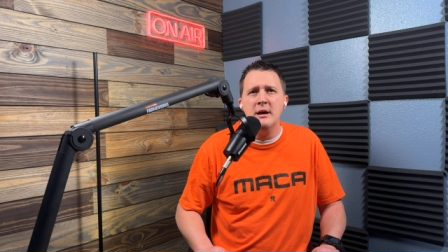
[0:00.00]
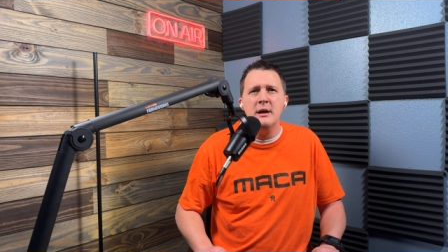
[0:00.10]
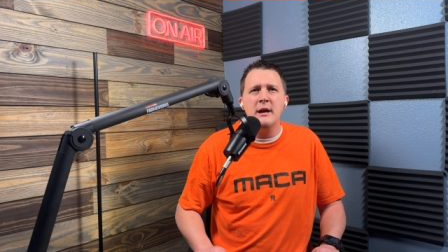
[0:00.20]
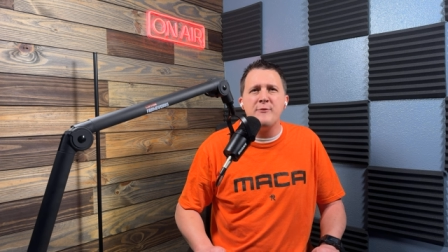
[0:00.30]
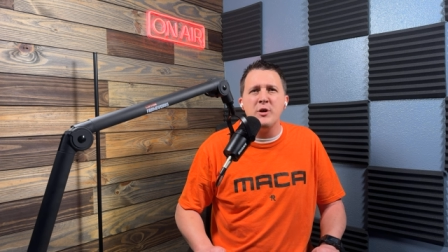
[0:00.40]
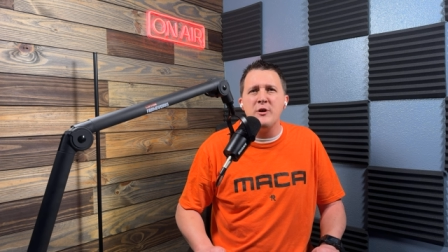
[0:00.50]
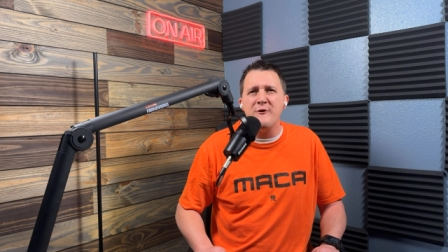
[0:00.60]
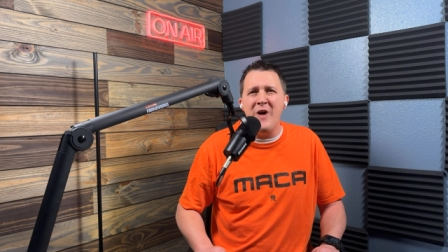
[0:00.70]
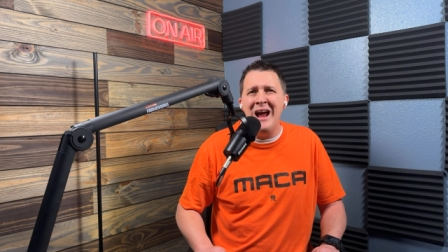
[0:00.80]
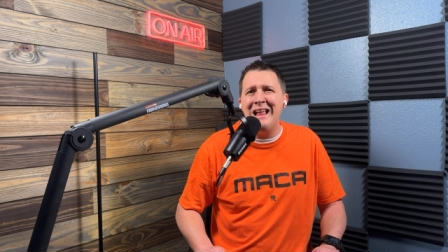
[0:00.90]
If the
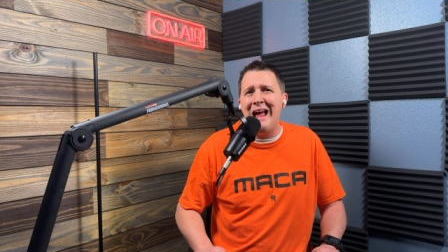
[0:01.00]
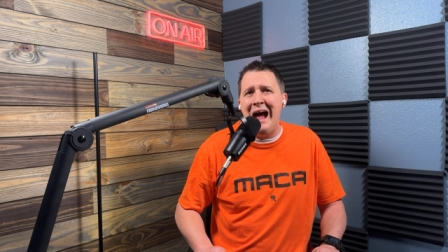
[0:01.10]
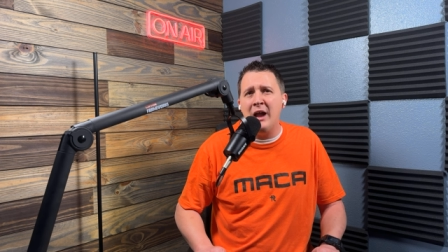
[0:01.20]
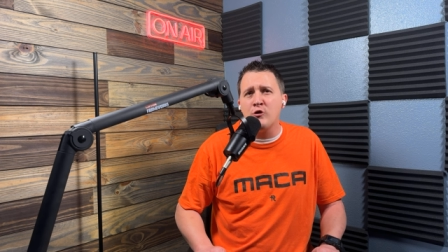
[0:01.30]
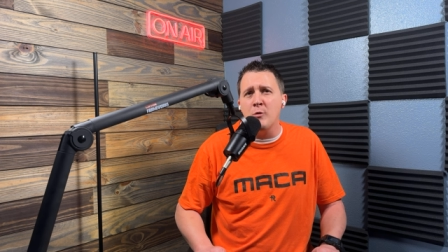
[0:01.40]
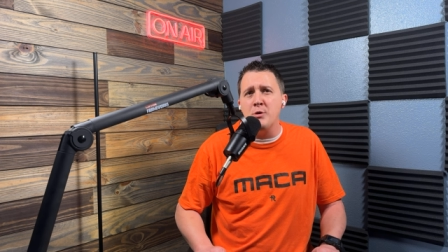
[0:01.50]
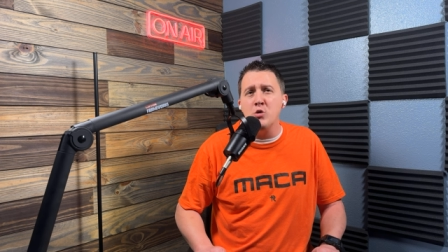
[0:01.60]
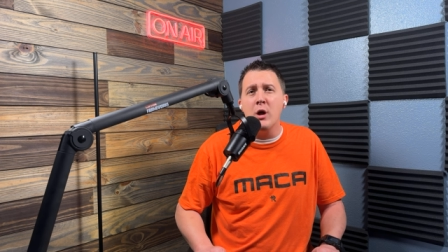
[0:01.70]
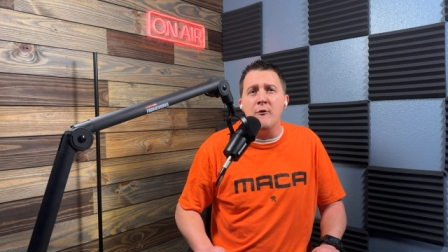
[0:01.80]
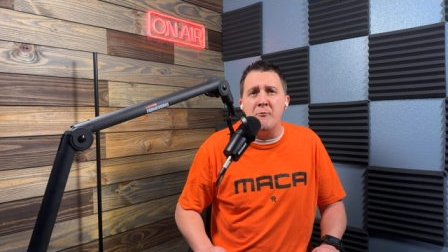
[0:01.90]
defining
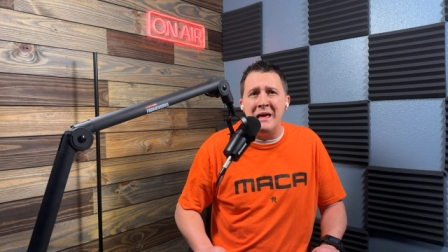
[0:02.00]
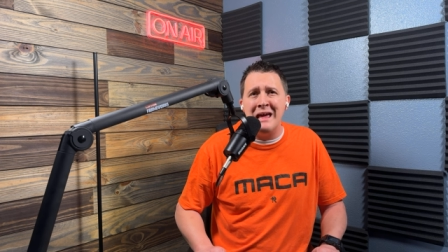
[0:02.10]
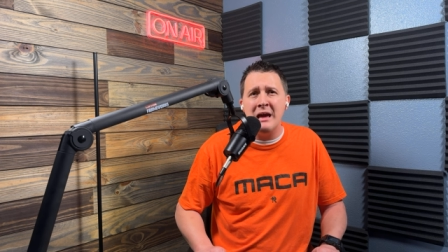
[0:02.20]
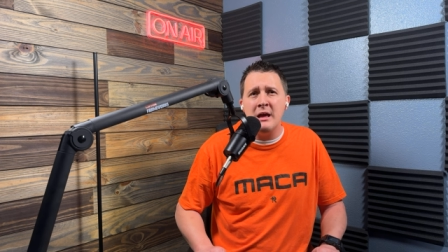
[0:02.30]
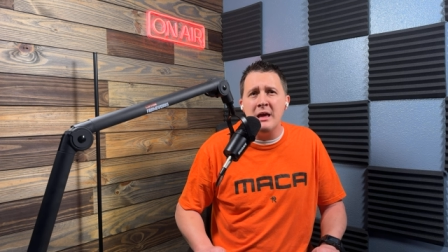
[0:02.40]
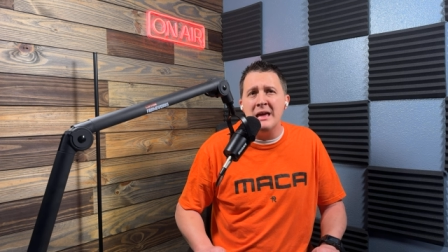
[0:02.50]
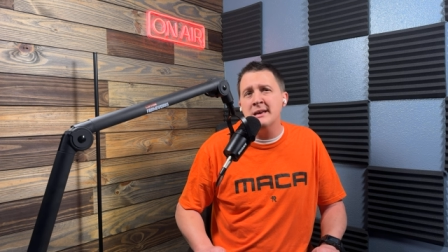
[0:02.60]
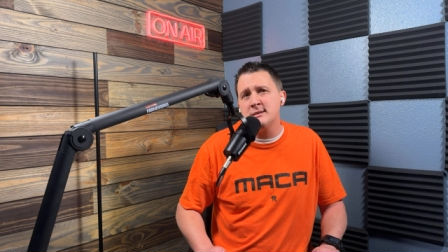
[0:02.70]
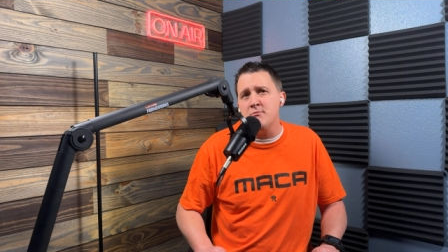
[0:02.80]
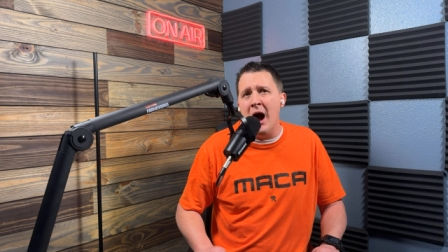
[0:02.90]
attribute of being
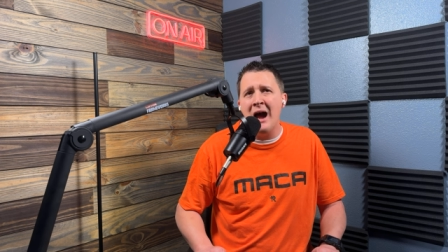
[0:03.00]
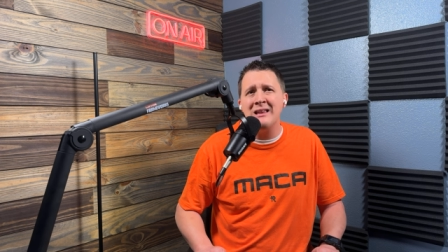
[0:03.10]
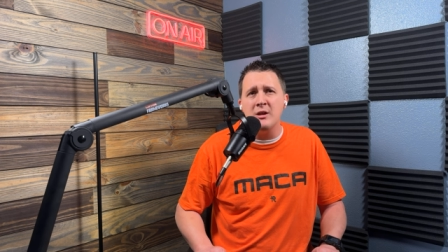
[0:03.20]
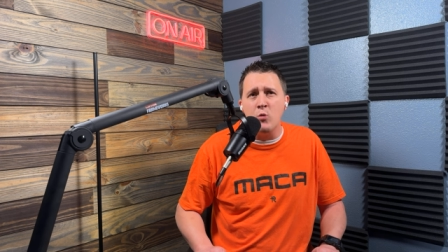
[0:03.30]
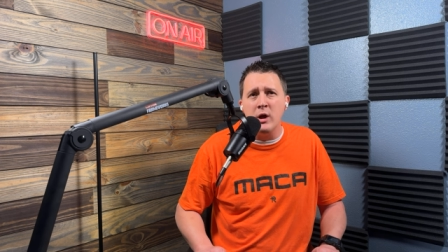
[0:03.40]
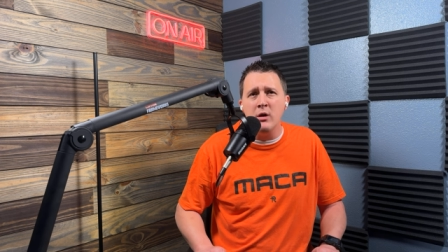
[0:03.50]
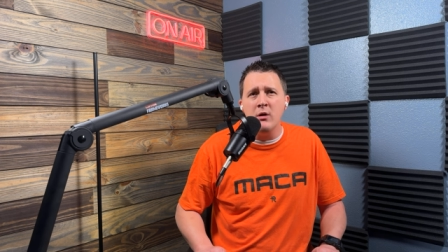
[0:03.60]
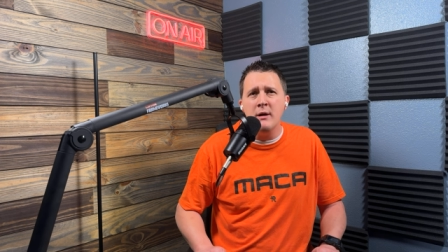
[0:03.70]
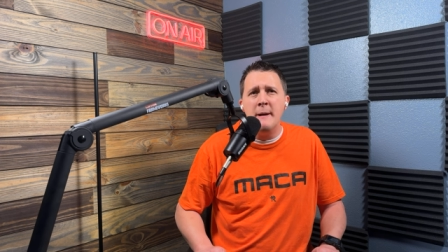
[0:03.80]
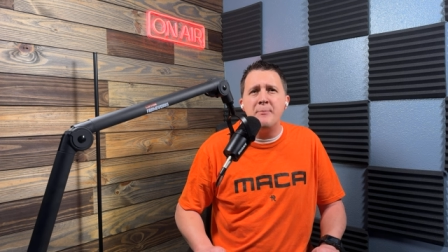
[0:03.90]
is mind and
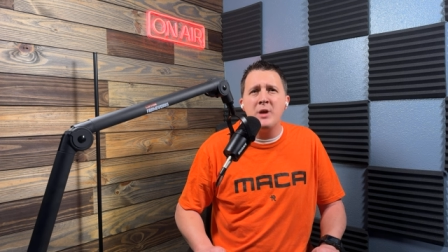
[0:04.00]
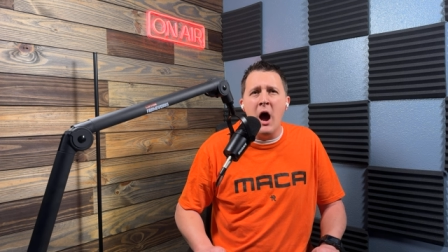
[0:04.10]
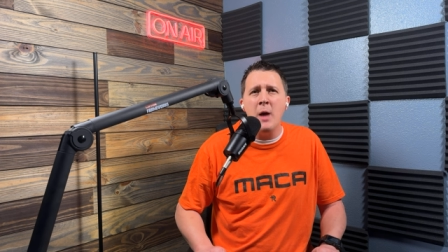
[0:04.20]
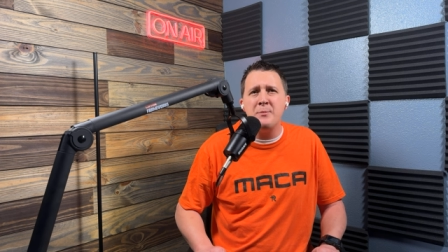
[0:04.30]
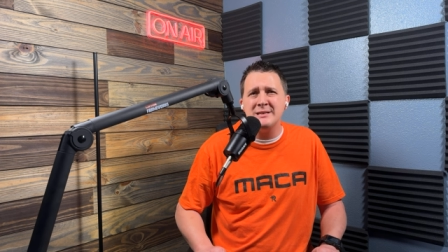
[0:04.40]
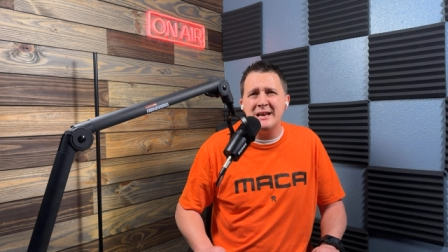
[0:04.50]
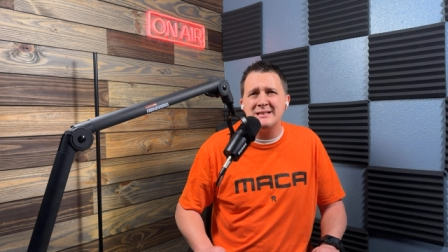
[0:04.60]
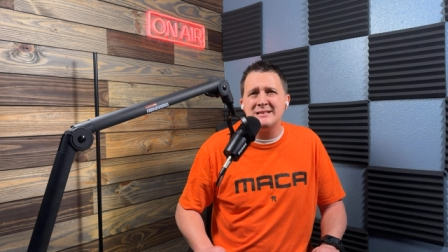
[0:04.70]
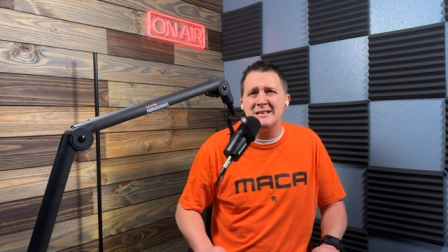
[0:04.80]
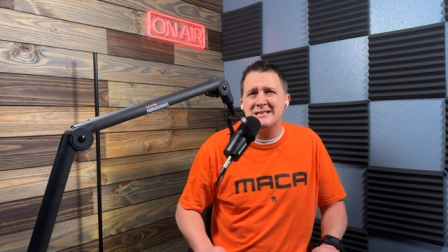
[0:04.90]
will, God
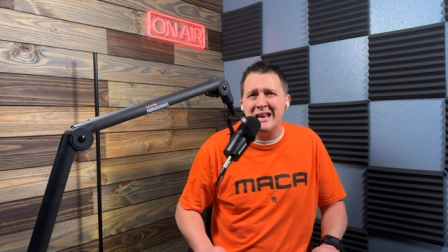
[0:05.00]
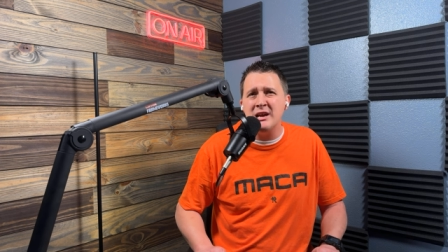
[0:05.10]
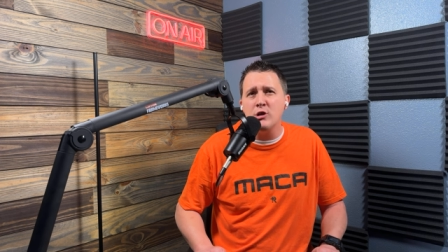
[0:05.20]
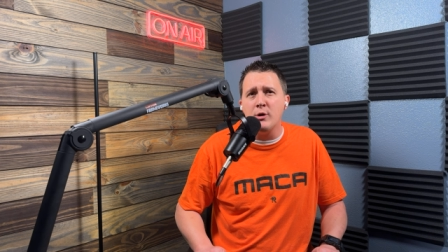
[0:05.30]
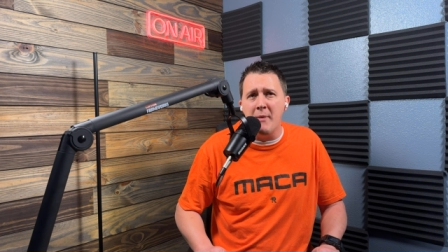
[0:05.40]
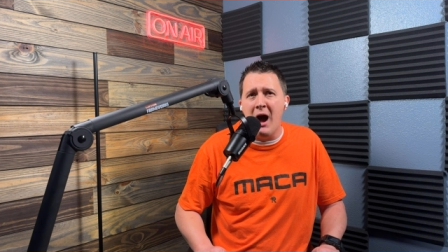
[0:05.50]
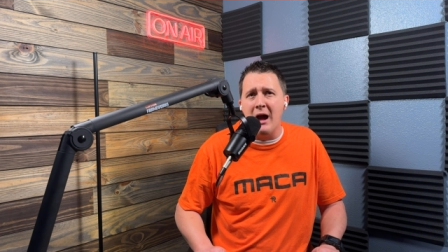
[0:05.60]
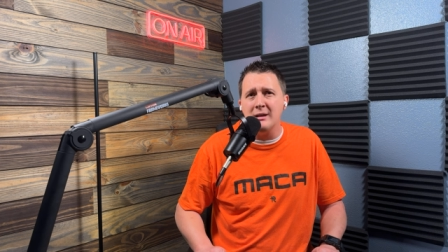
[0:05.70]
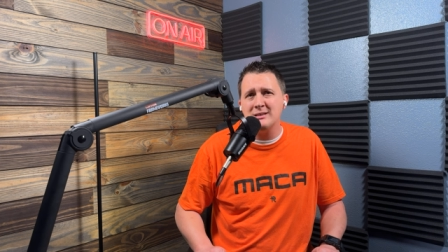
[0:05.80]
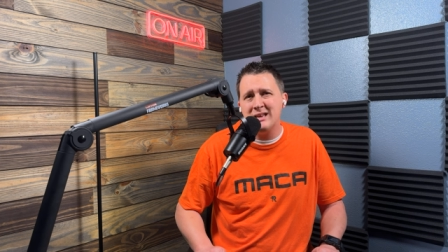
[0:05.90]
possesses a singular
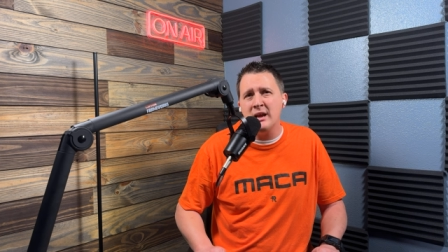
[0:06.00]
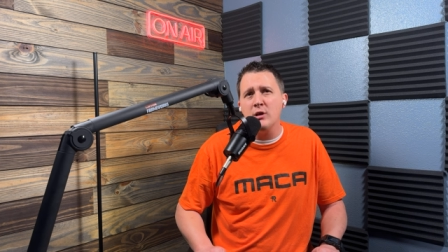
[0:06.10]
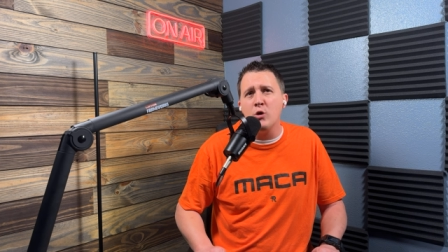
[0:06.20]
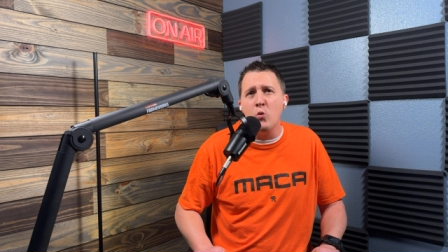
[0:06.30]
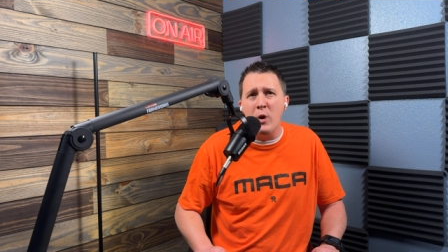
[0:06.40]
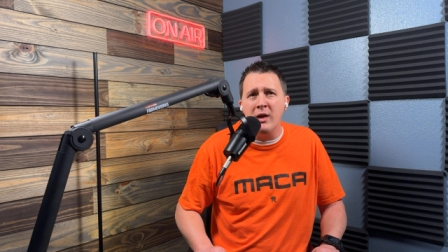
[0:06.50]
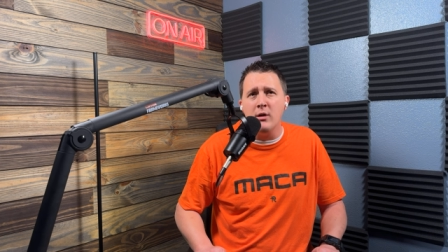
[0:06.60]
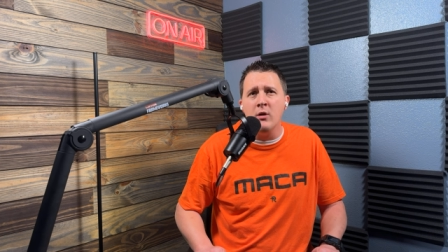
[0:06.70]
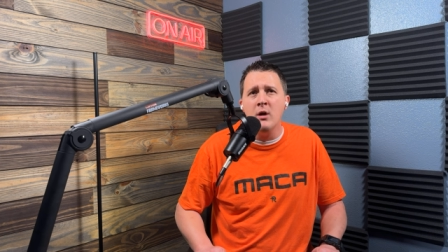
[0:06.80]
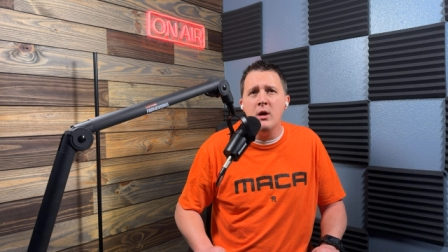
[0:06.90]
mind, singular
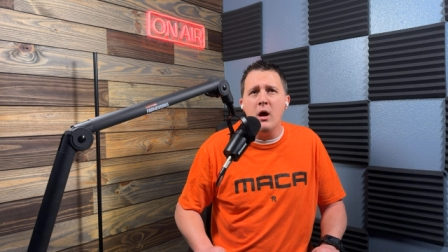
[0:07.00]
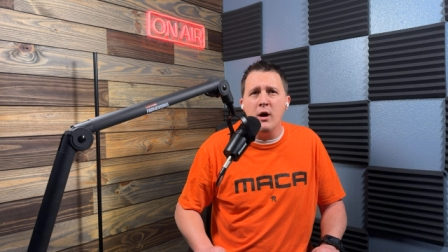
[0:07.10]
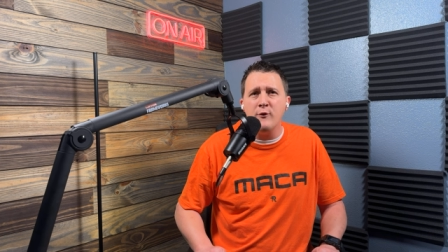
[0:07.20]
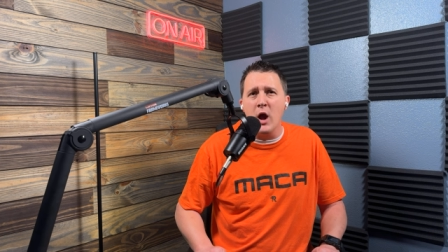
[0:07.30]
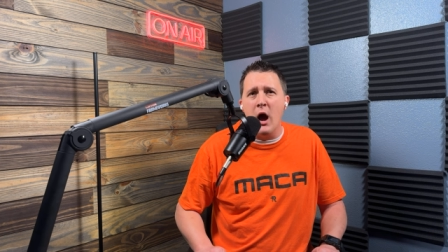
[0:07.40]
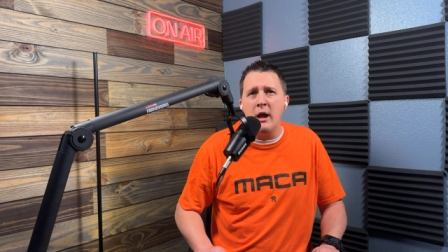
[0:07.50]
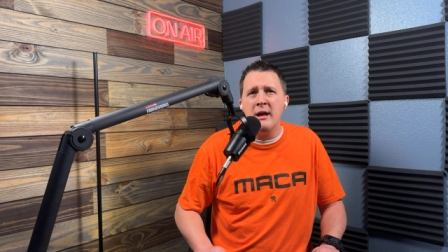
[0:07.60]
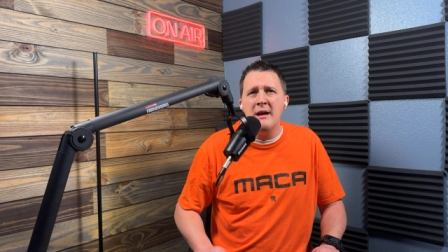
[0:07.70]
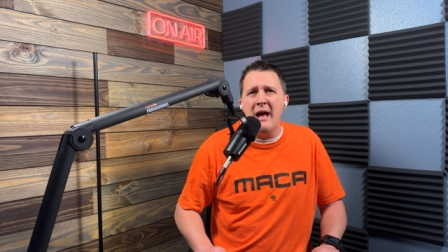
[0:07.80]
will of God.